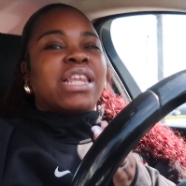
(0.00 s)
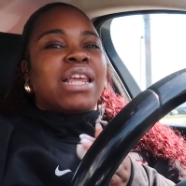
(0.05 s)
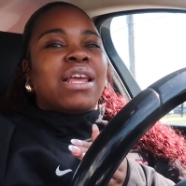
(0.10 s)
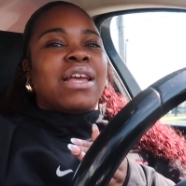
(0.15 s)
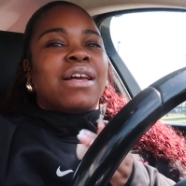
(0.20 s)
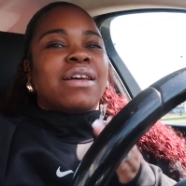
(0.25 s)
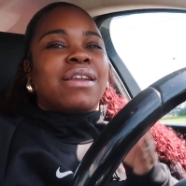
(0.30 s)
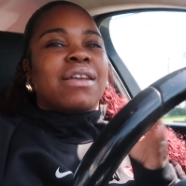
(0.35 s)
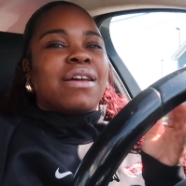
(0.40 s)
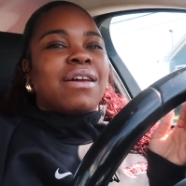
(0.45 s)
to
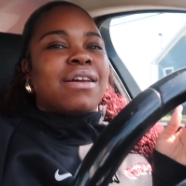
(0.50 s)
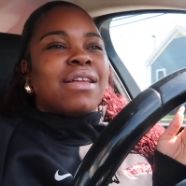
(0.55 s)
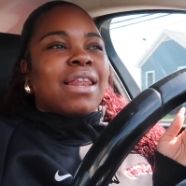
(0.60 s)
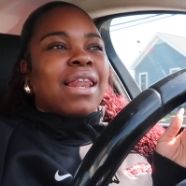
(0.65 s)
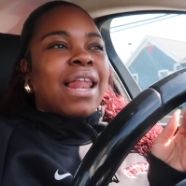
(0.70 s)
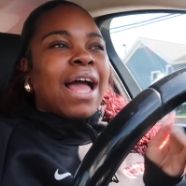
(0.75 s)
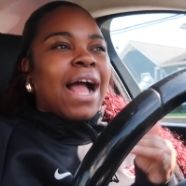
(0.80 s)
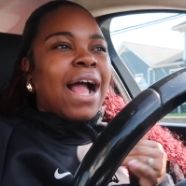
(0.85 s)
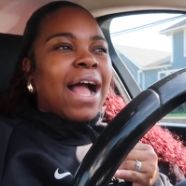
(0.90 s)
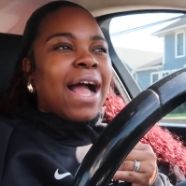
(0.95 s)
the
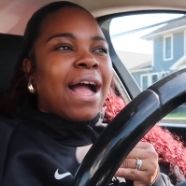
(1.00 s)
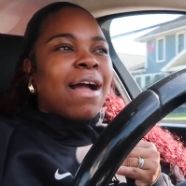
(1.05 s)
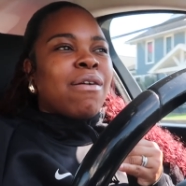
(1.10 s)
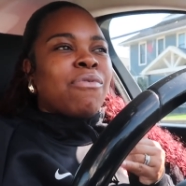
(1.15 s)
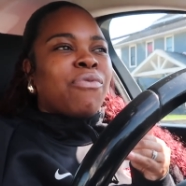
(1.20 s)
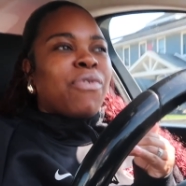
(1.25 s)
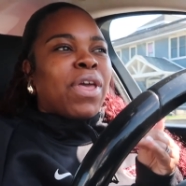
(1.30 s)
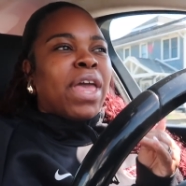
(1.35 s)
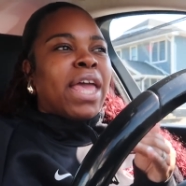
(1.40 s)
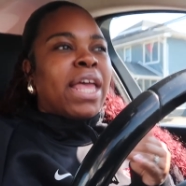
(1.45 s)

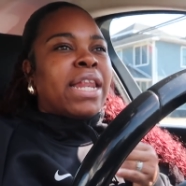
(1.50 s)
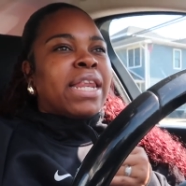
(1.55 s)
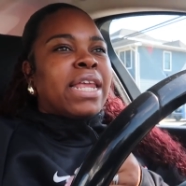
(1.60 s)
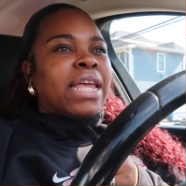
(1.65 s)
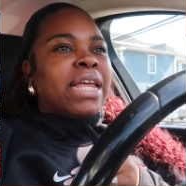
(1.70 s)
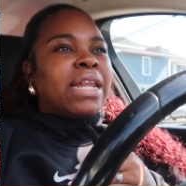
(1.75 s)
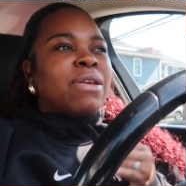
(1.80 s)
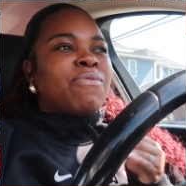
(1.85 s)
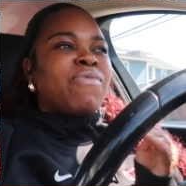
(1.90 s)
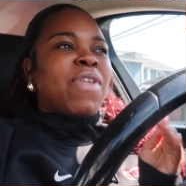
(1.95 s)
live, and
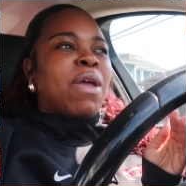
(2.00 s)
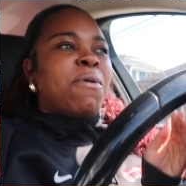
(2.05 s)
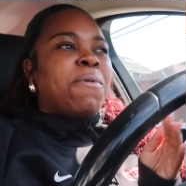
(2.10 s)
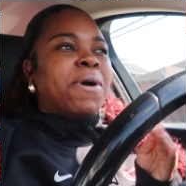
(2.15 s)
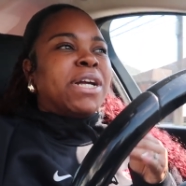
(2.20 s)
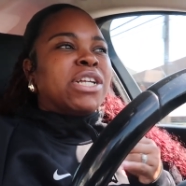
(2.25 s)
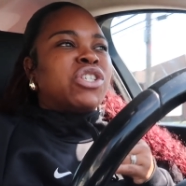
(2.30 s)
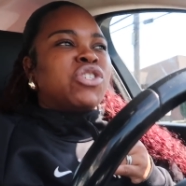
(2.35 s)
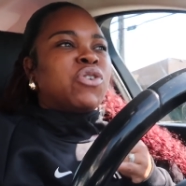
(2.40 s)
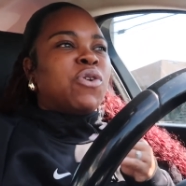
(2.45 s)
then if they
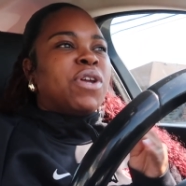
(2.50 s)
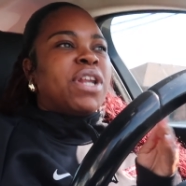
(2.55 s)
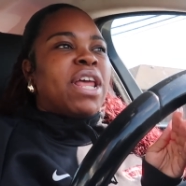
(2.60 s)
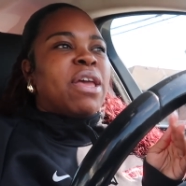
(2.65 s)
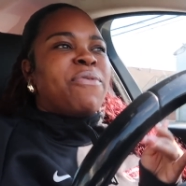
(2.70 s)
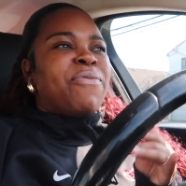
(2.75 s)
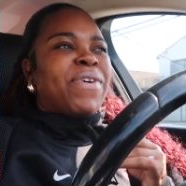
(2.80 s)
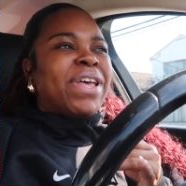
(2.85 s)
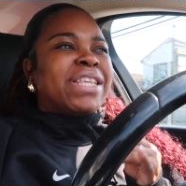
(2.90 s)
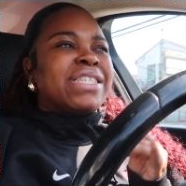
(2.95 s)
wasn't showing
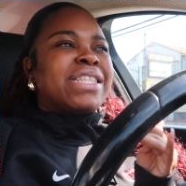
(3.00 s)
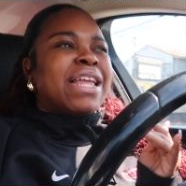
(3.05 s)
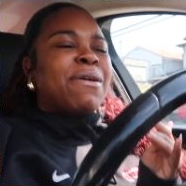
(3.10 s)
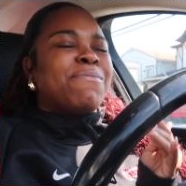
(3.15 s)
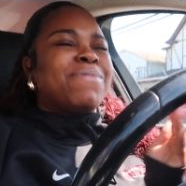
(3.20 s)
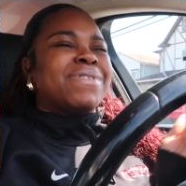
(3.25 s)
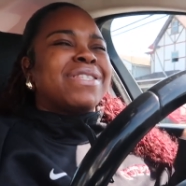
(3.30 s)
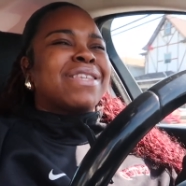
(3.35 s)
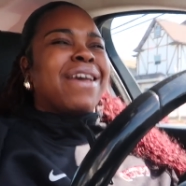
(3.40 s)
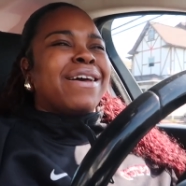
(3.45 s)
their face, they
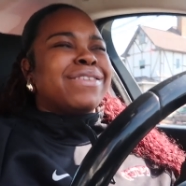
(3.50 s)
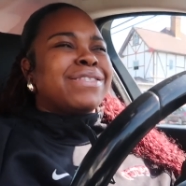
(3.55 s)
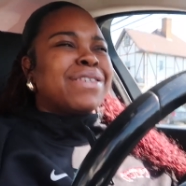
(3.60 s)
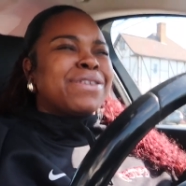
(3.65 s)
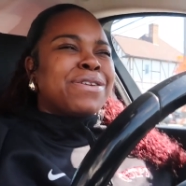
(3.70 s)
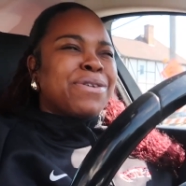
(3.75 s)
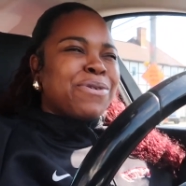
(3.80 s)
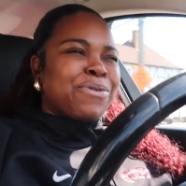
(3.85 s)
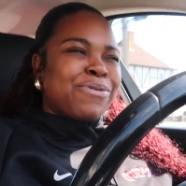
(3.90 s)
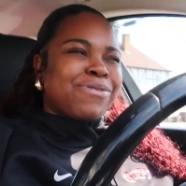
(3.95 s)
was
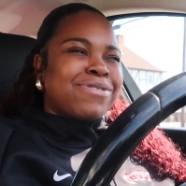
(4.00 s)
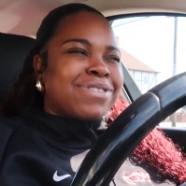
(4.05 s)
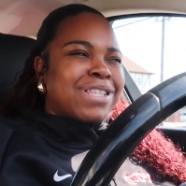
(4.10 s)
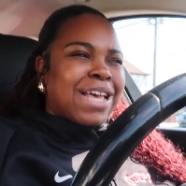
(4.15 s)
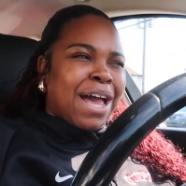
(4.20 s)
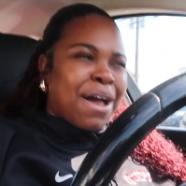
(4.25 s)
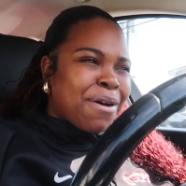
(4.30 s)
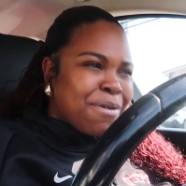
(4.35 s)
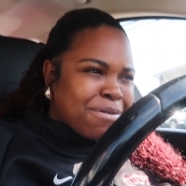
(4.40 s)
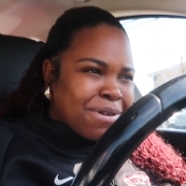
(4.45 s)
cussing the girls
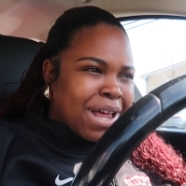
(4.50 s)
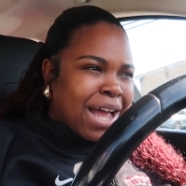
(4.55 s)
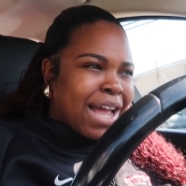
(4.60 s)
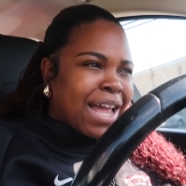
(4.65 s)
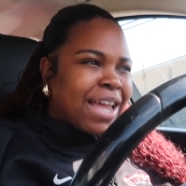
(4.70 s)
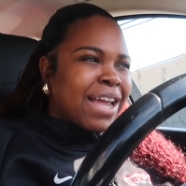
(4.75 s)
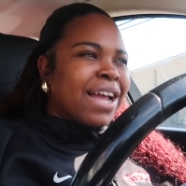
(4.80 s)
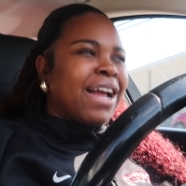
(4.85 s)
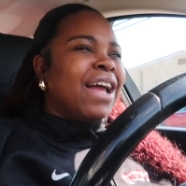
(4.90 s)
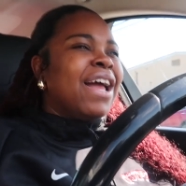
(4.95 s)
out.
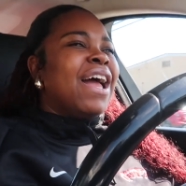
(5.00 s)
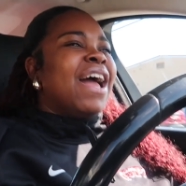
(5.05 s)
Like,